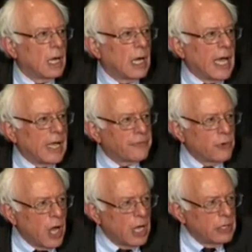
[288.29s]
I've
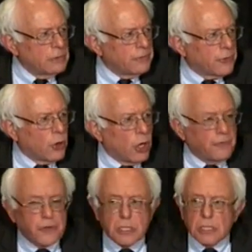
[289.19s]
run for
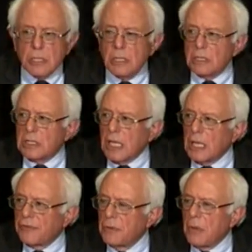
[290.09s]
office in the
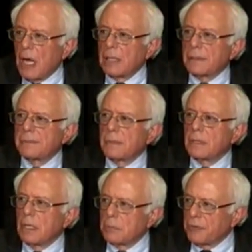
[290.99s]
state of Vermont
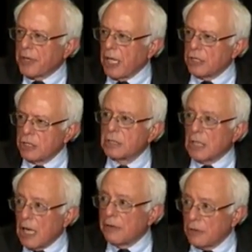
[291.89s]
a number of
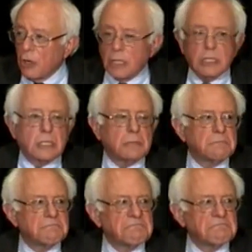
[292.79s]
occasions. I've lost
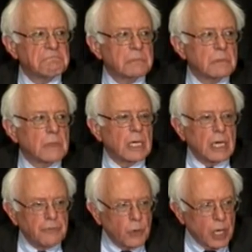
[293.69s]

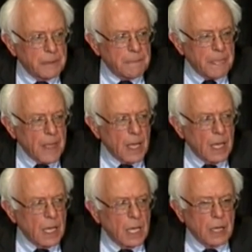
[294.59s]
and I've won.
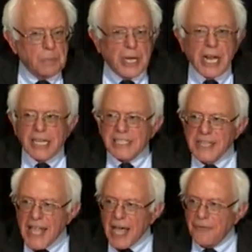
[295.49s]
But it has
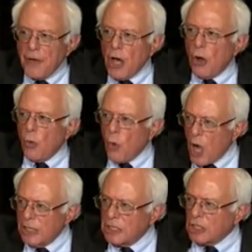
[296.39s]
never
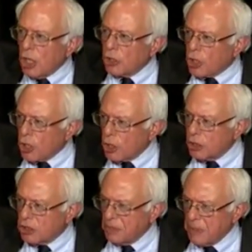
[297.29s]
once
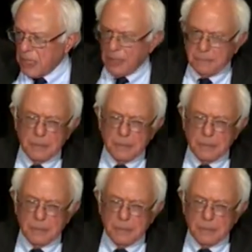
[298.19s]
occurred to me